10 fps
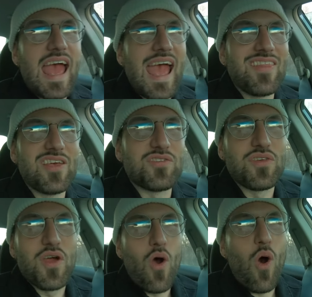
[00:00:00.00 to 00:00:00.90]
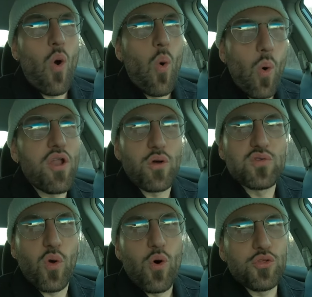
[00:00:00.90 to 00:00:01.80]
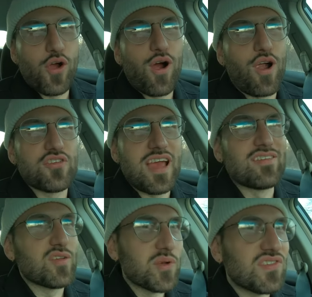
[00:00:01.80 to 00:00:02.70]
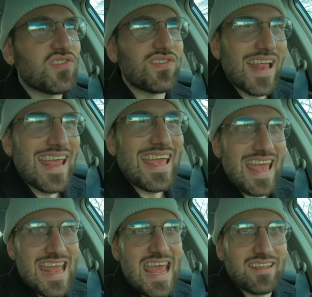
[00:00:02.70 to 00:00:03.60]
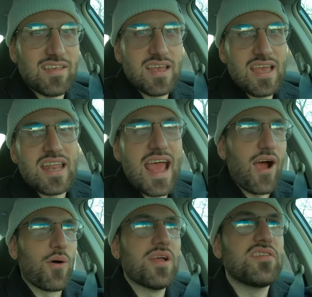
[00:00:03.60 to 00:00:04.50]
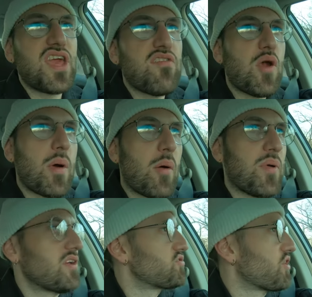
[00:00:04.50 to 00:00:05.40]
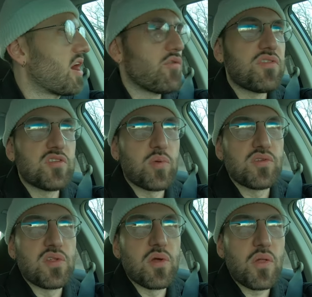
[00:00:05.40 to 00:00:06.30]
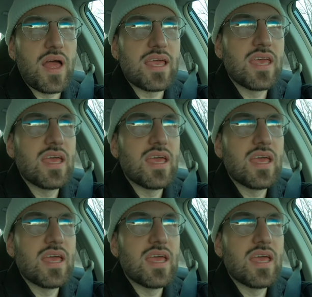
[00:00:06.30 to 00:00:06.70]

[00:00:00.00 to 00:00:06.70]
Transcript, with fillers: and this well, one of those old cars has someone sitting in it, now, to give you a picture of what this person looked like,